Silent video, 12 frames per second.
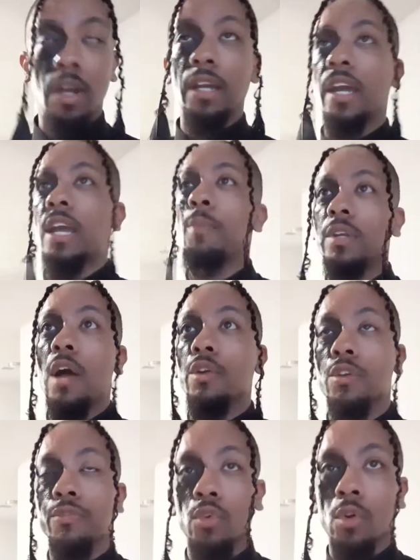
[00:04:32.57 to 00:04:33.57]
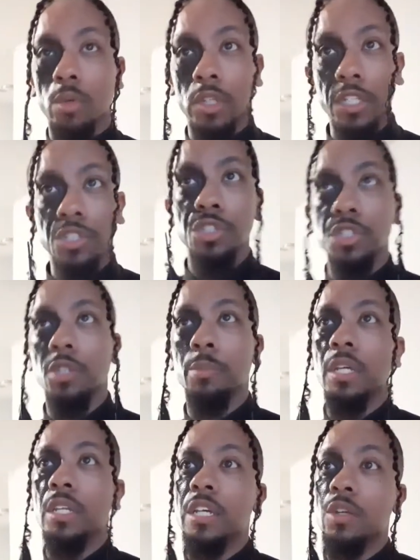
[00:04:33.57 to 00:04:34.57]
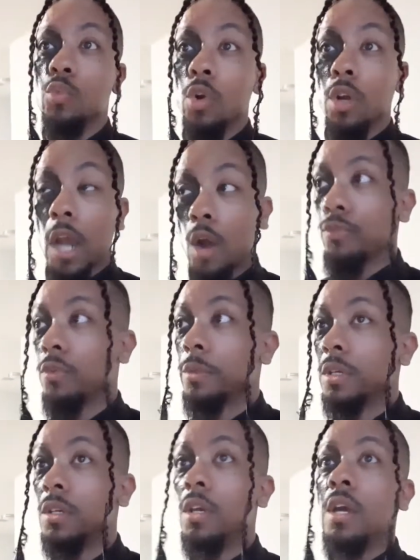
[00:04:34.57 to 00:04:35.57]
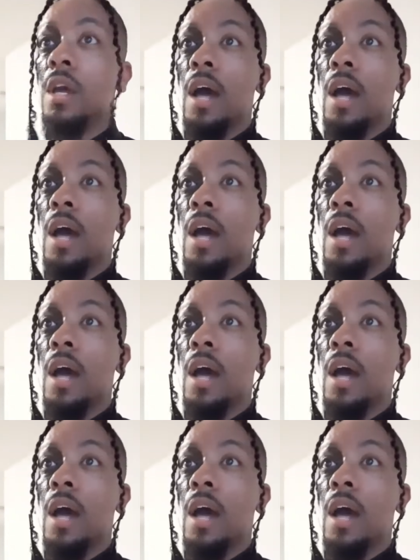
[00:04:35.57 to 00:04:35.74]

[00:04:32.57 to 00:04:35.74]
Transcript: I came down here for a relationship. It didn't work out for me.